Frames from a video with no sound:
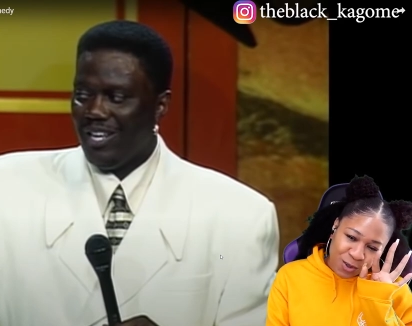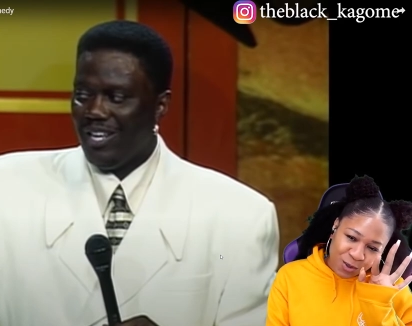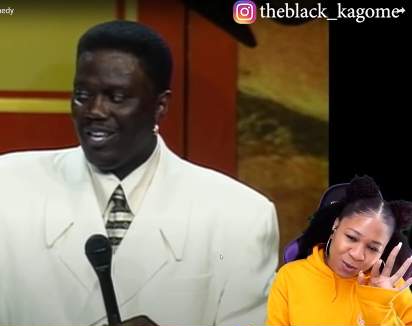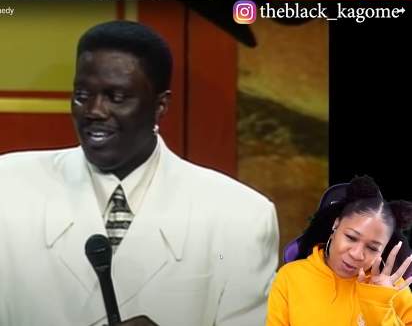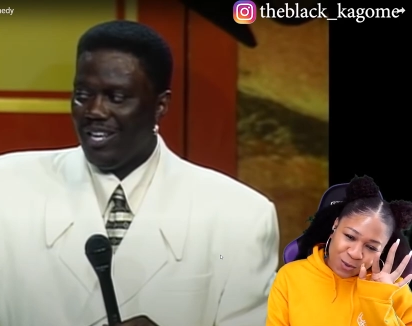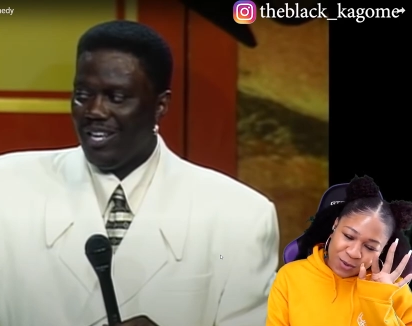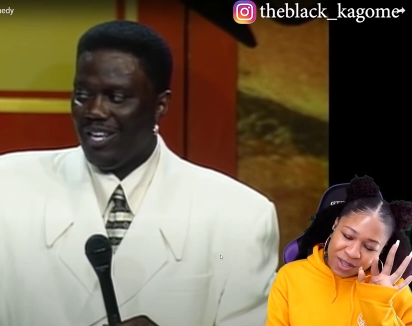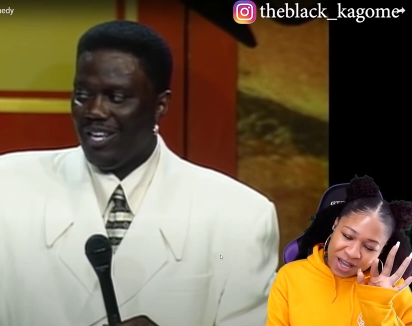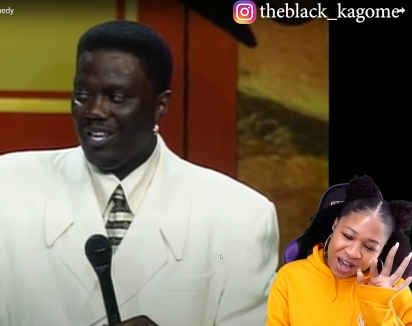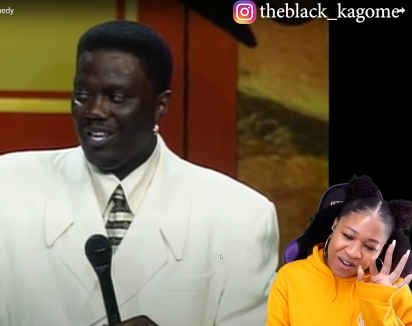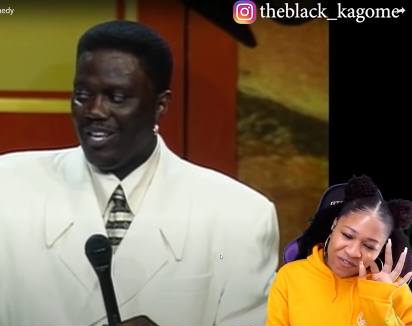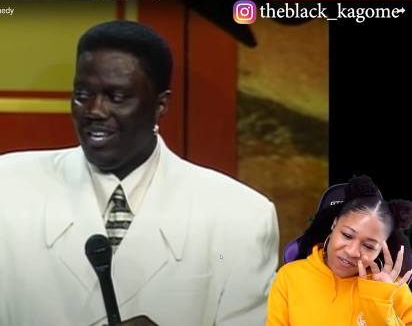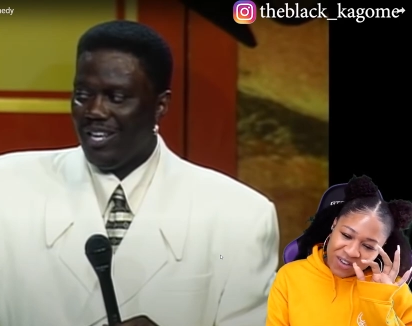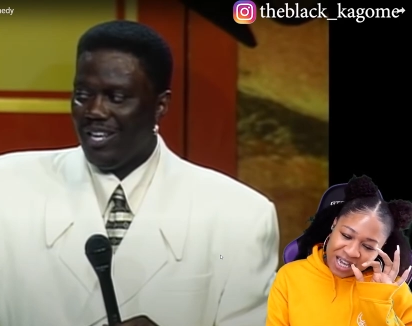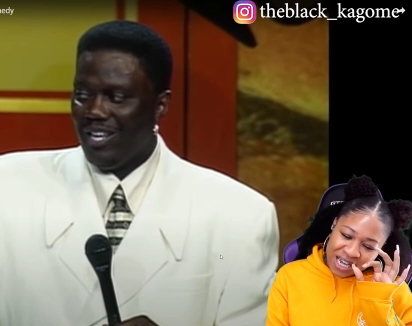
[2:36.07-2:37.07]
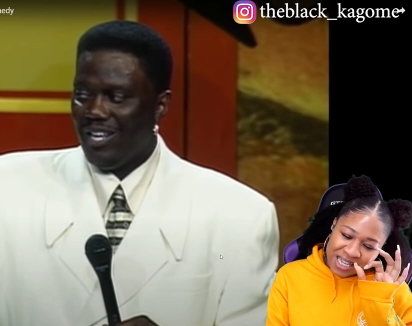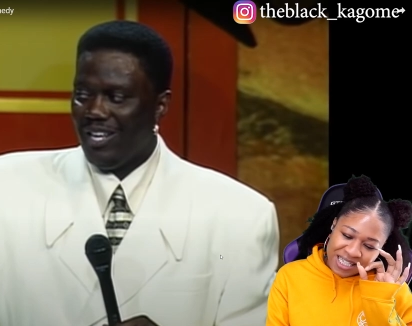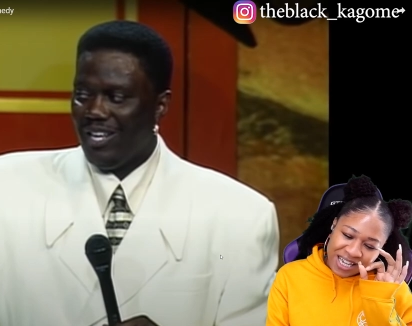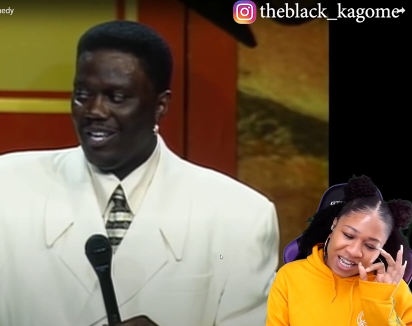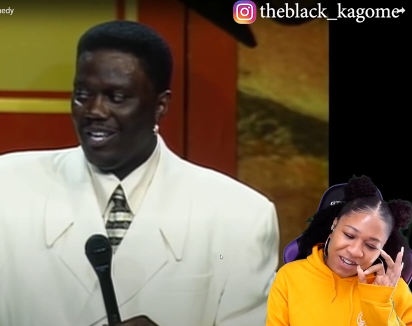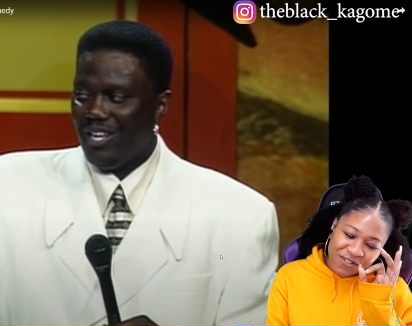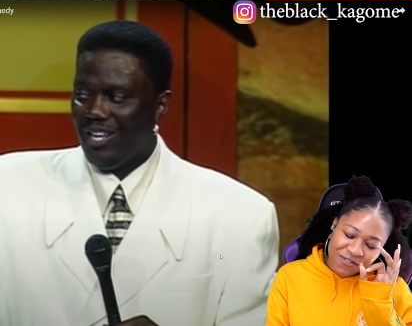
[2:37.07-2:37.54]
Speaker 1: do that
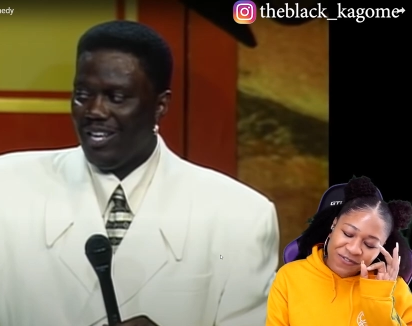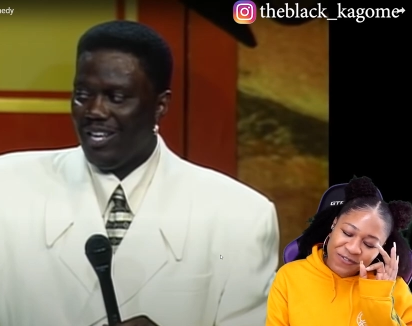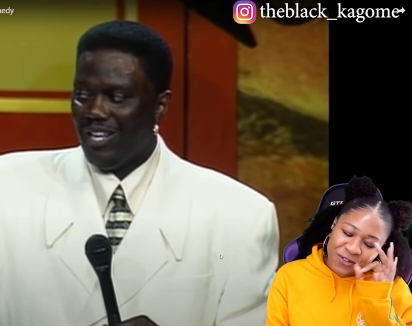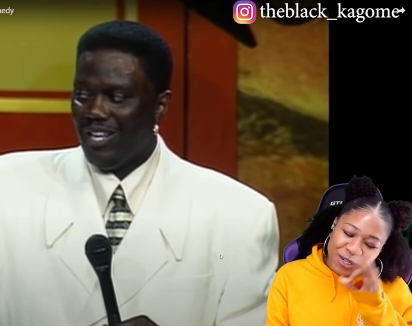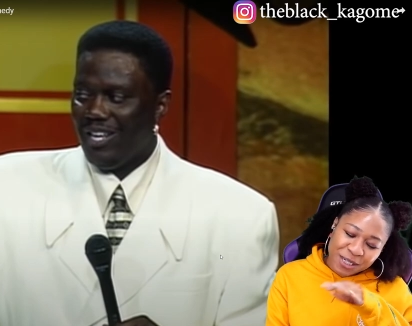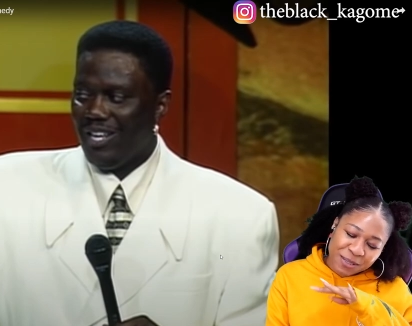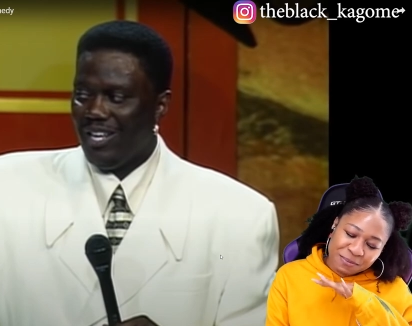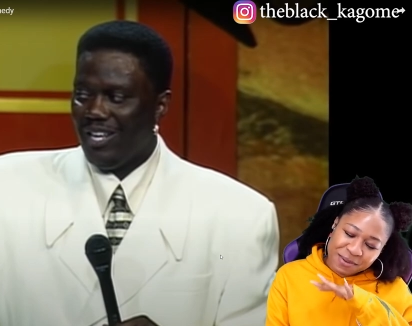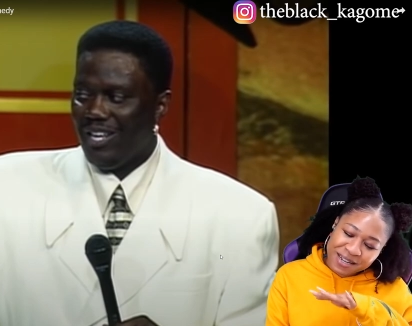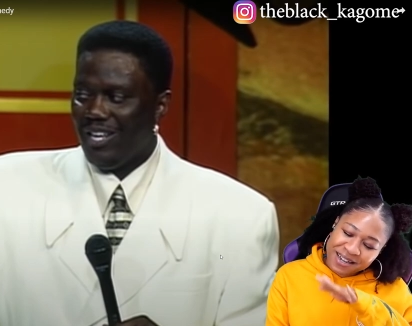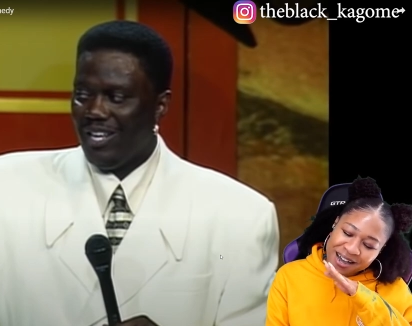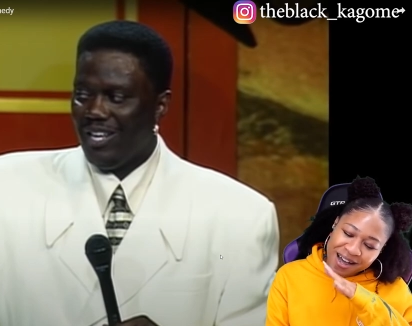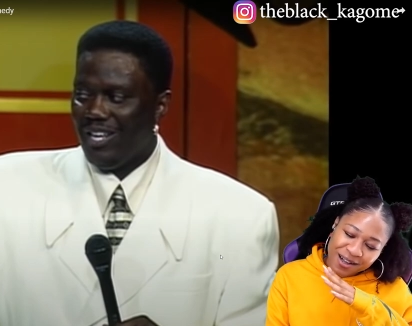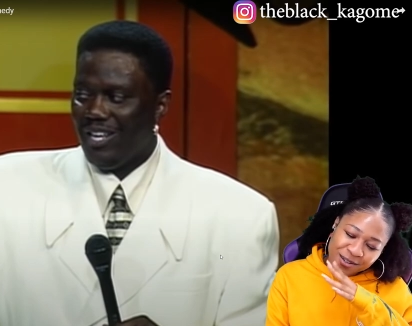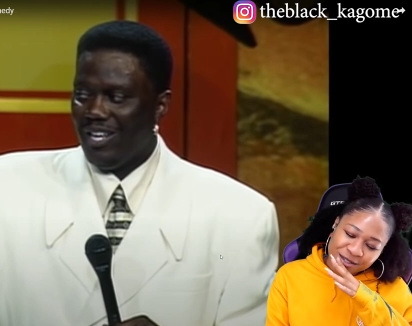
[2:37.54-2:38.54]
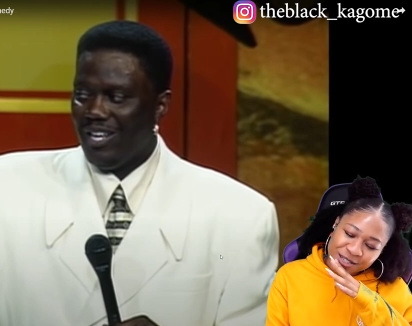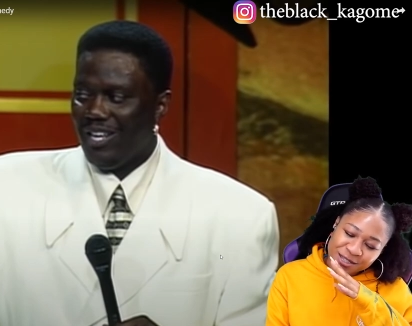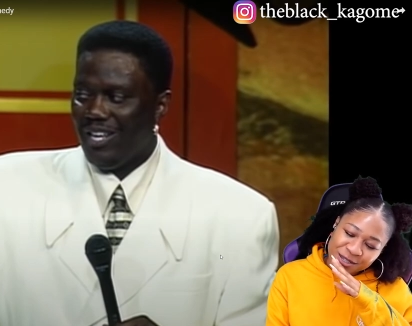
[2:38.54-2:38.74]
face. It freaked me out